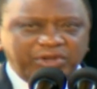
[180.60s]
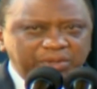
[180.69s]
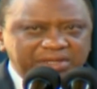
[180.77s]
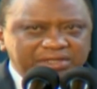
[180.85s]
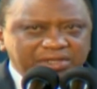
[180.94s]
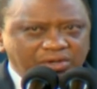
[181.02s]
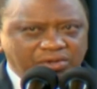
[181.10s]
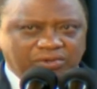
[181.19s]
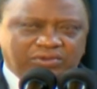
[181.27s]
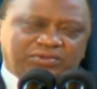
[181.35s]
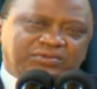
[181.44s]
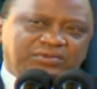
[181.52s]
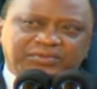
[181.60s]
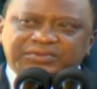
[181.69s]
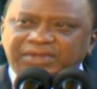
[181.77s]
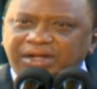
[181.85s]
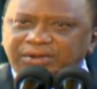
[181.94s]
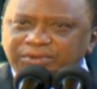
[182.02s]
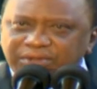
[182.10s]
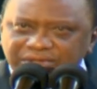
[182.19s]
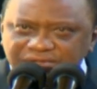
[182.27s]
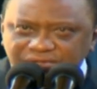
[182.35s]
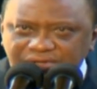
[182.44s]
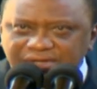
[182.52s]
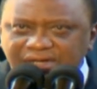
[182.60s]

weeks ago, I was on